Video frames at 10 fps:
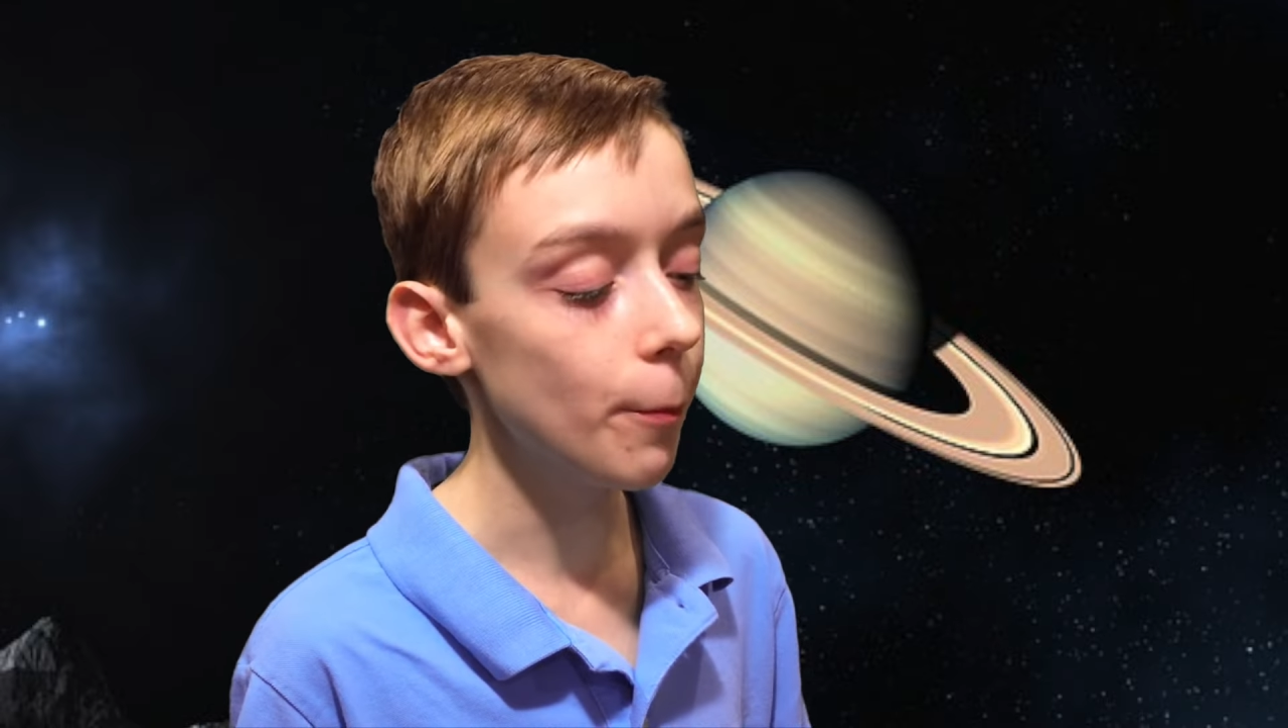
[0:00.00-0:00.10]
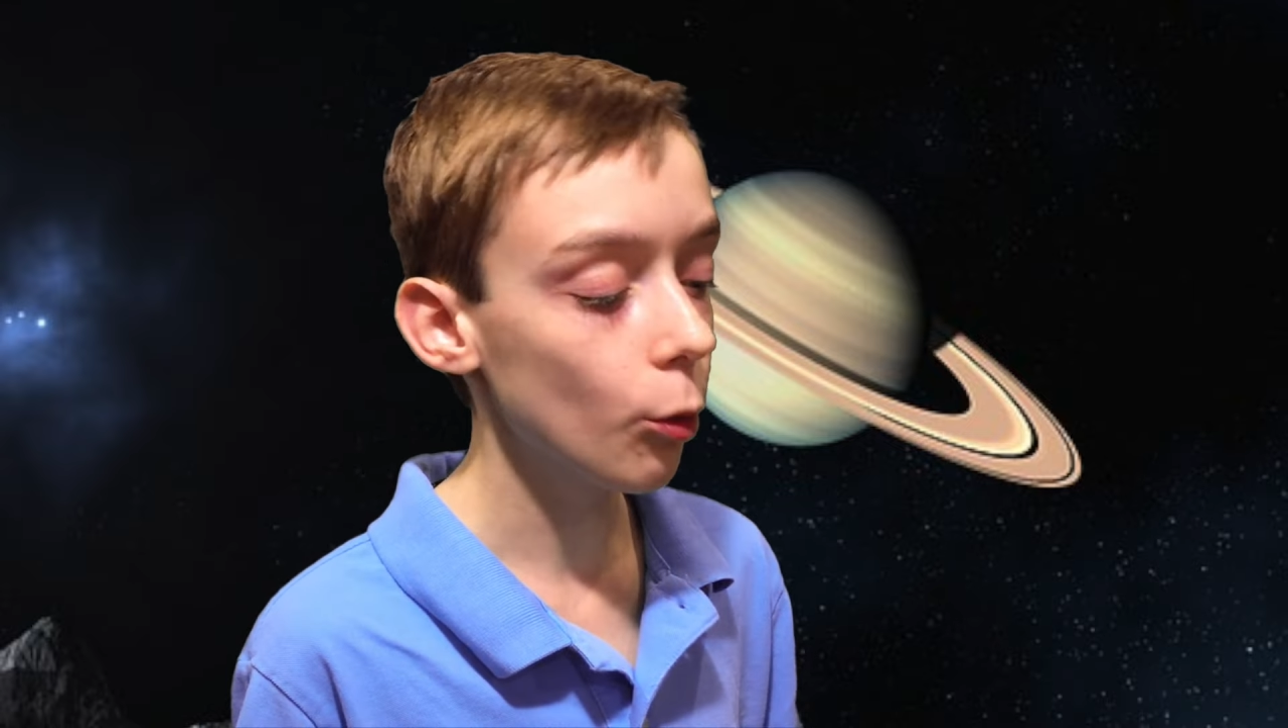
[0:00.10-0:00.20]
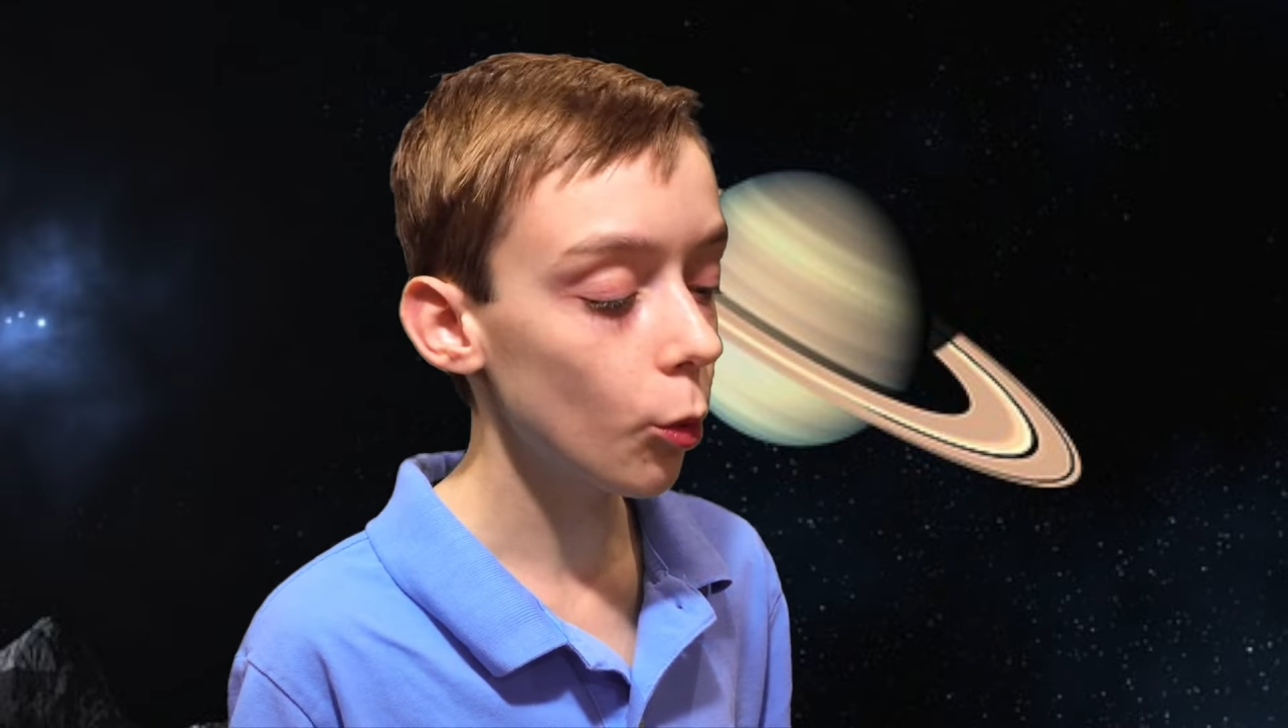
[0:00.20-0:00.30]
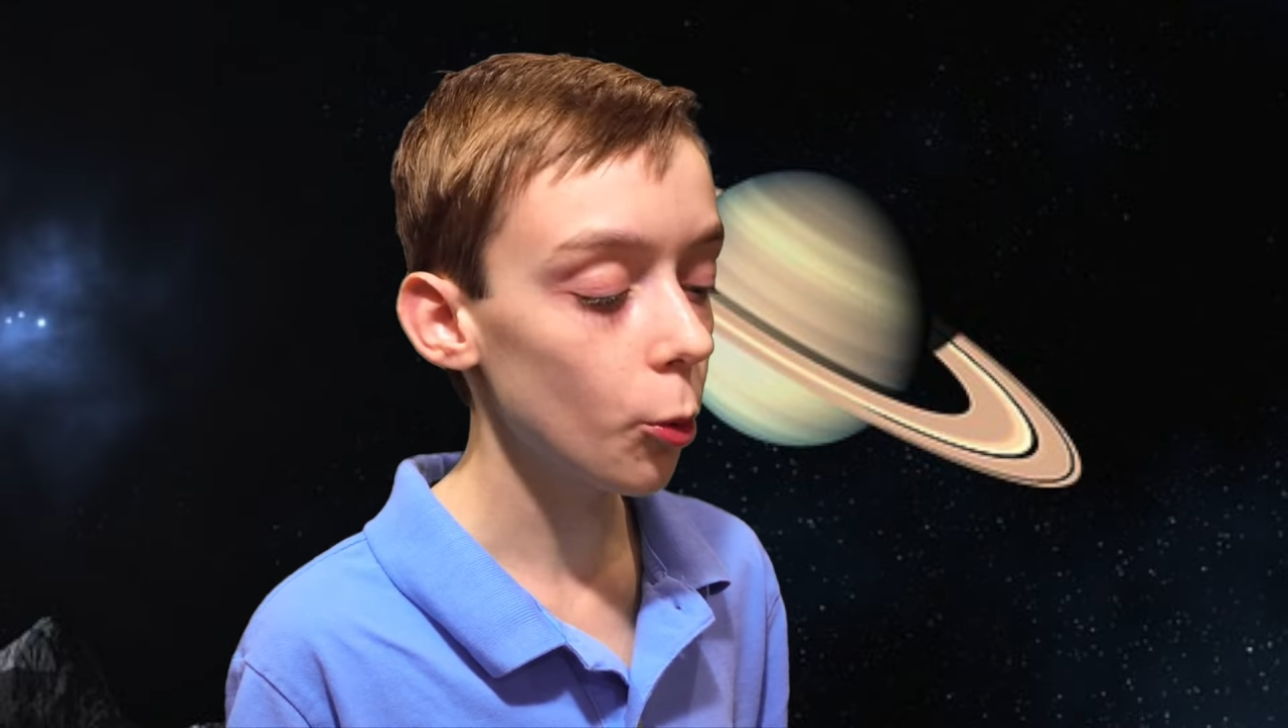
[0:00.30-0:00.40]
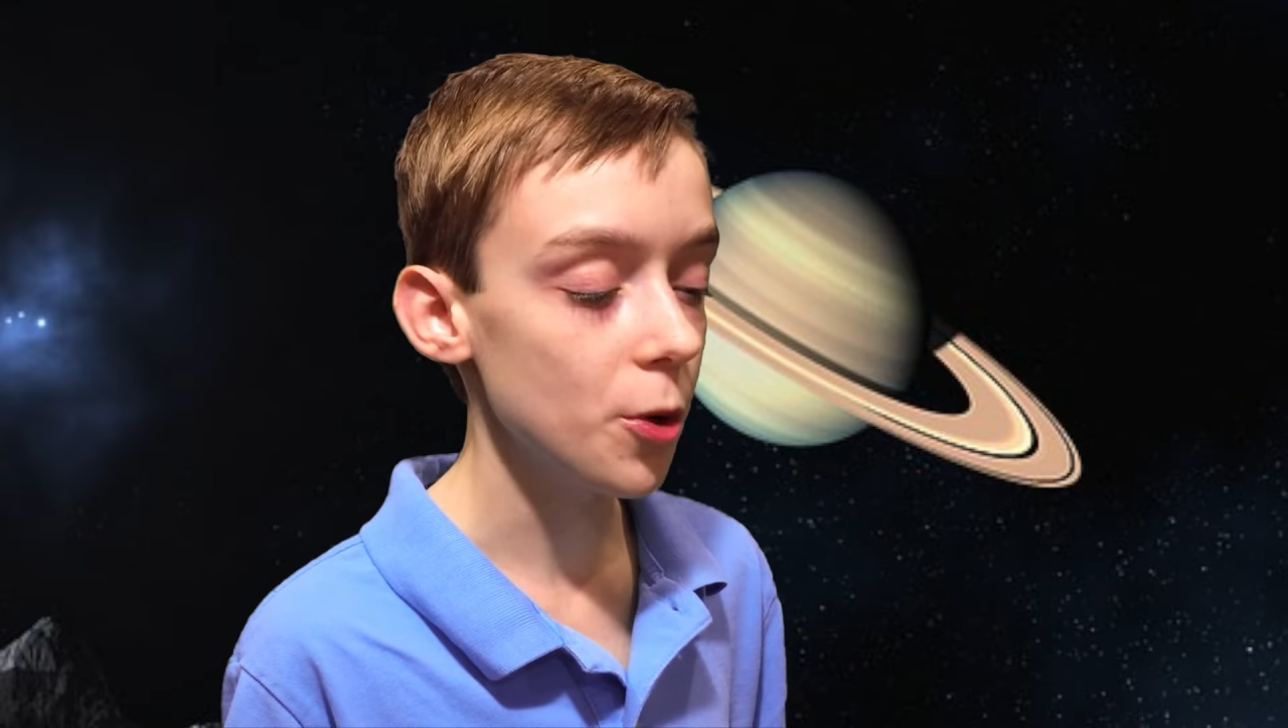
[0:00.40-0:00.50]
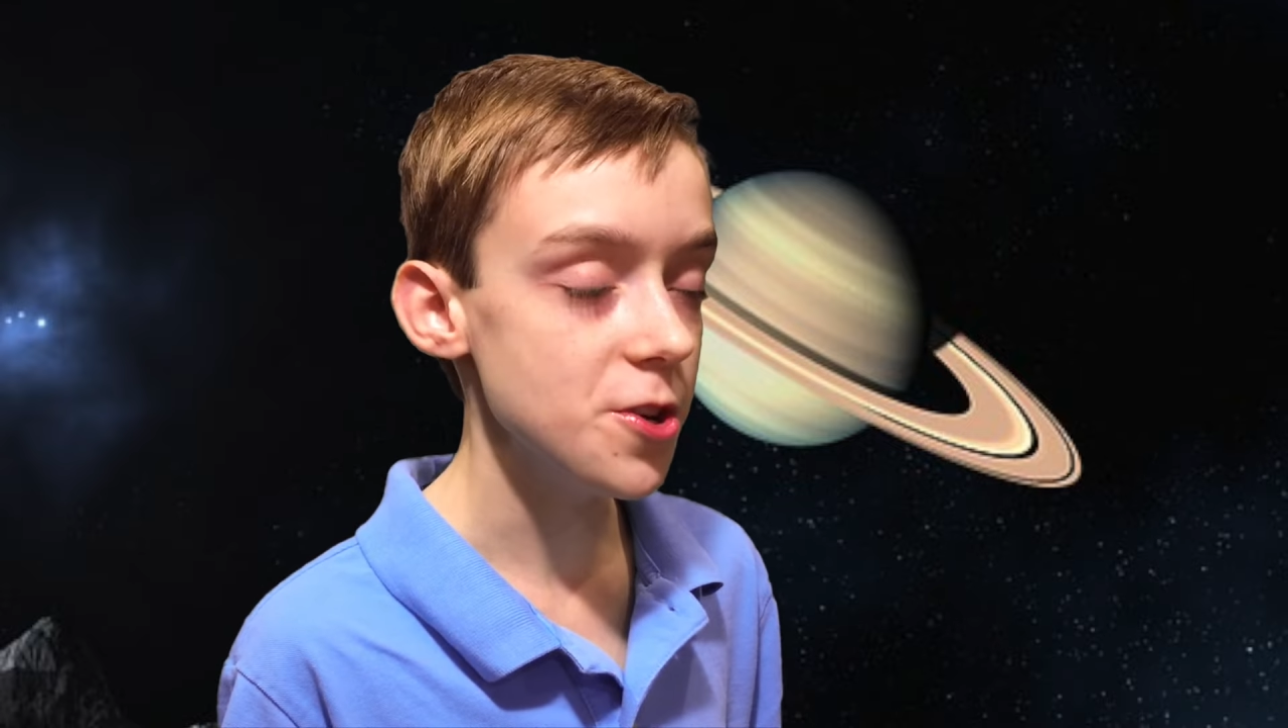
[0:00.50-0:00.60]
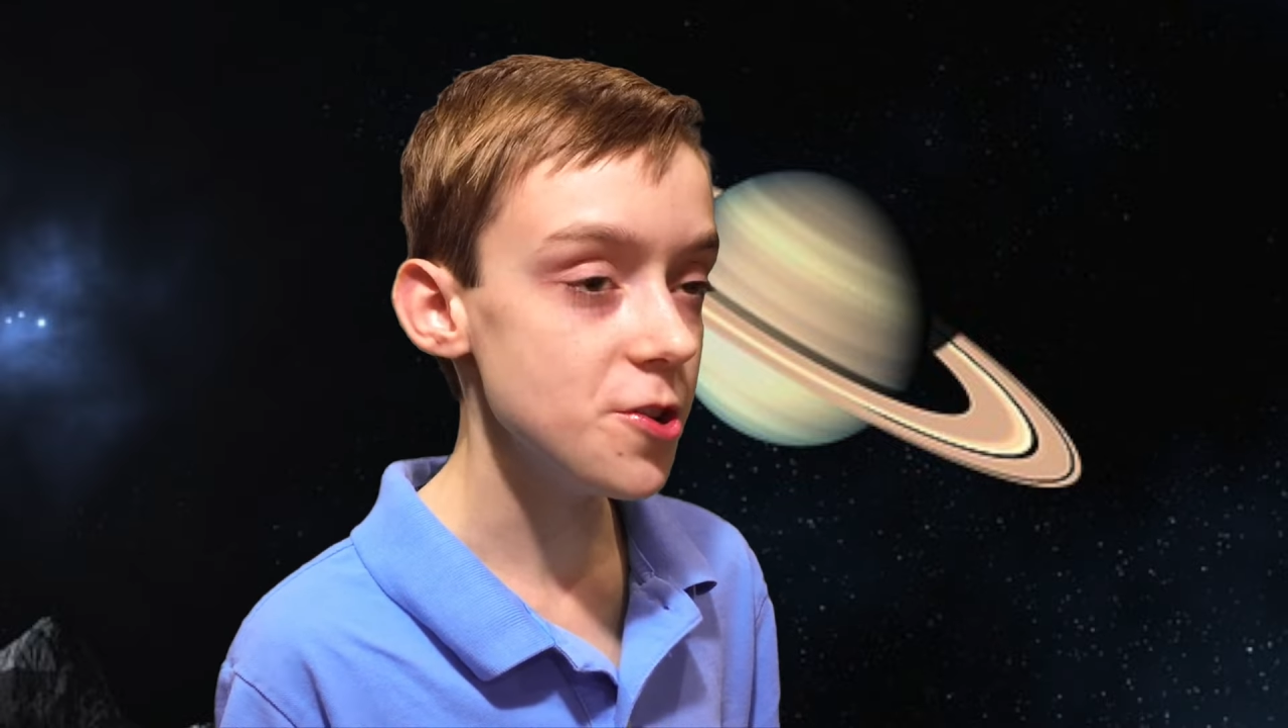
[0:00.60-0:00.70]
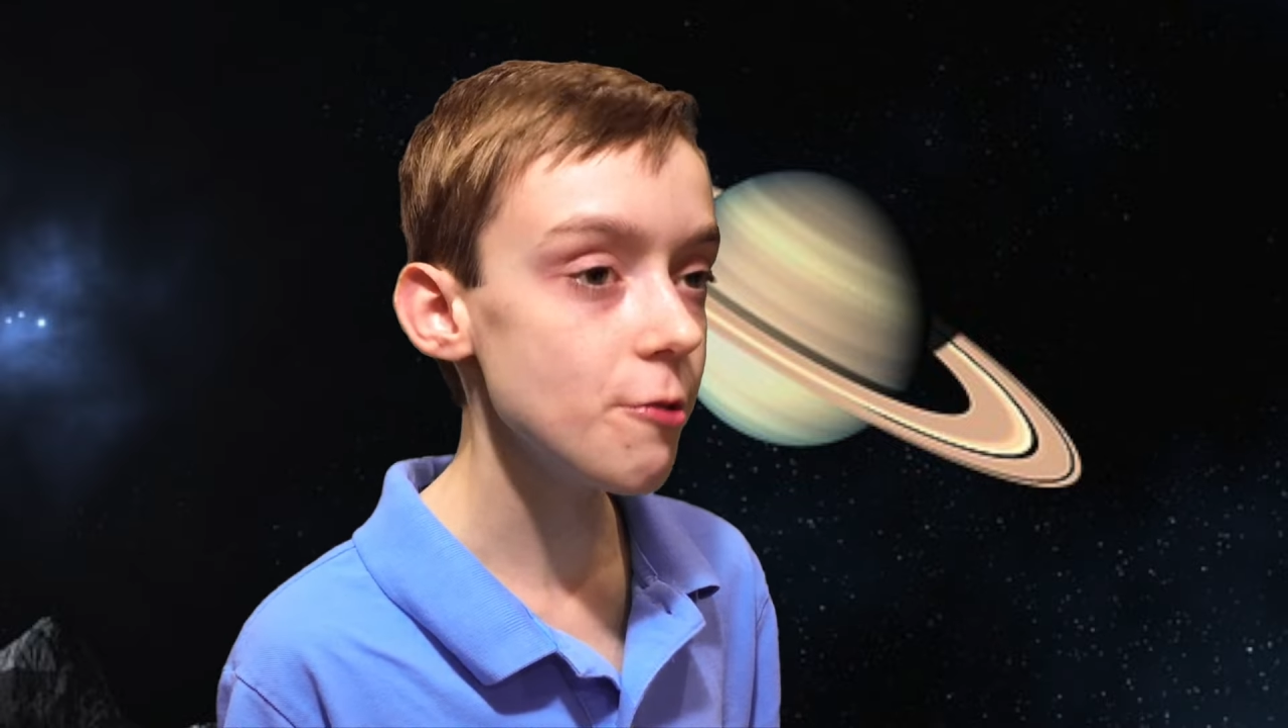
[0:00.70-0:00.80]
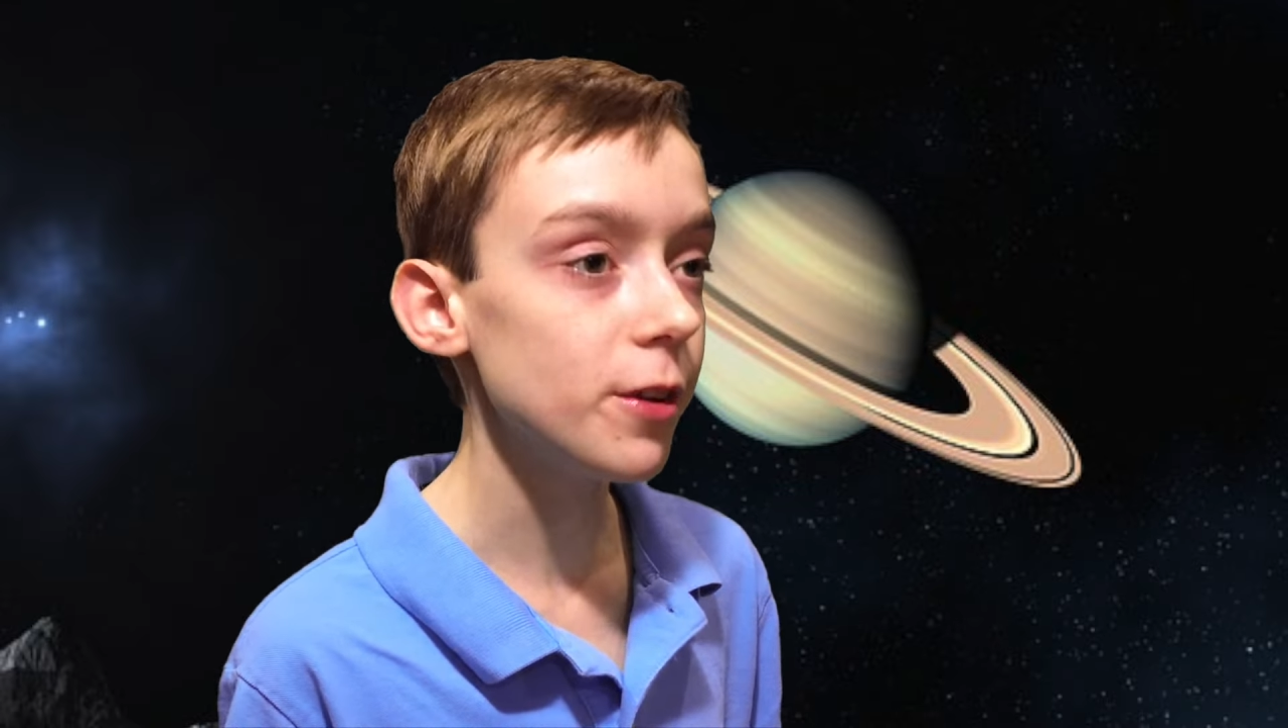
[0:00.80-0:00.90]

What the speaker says: but what we do